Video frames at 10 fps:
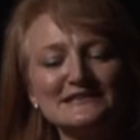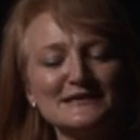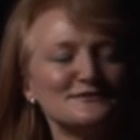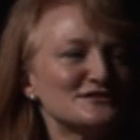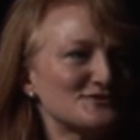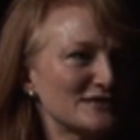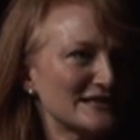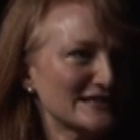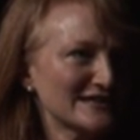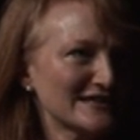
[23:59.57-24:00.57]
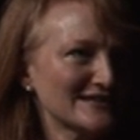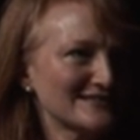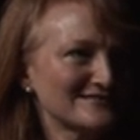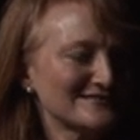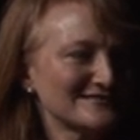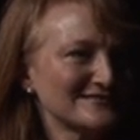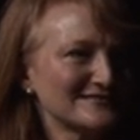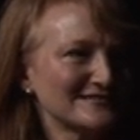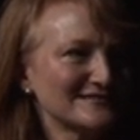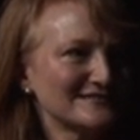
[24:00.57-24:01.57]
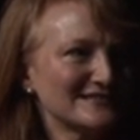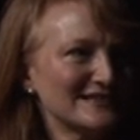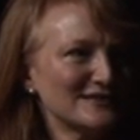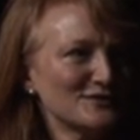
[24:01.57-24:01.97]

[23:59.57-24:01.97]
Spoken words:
demonstrating that and